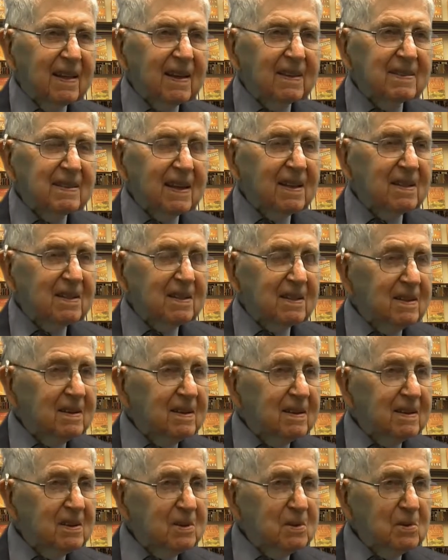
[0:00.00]
And there's a
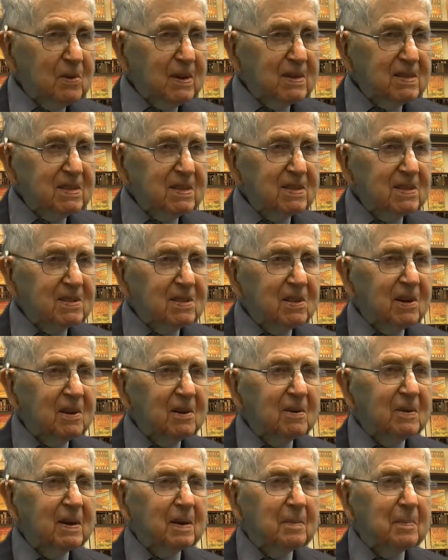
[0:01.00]
little interesting
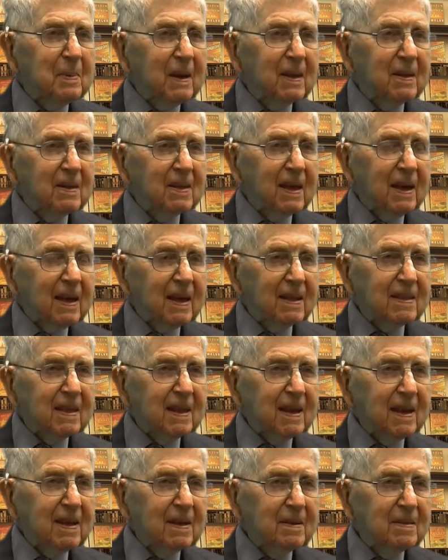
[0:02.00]
story about that.
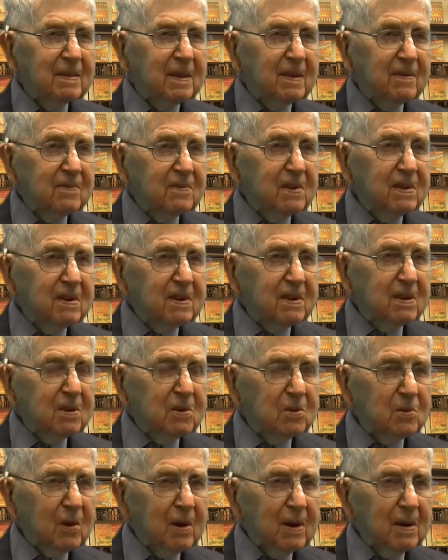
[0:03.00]
They had lived in
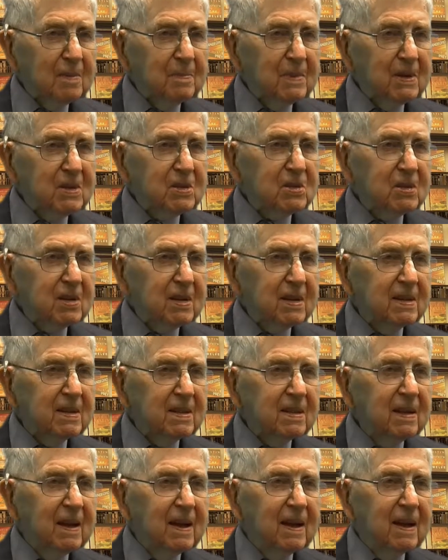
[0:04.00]
Detroit,
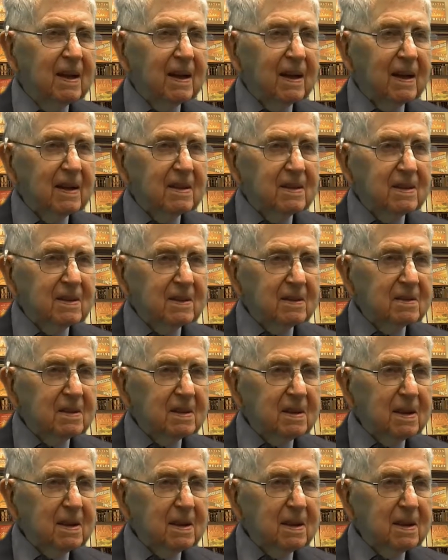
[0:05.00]
Michigan until the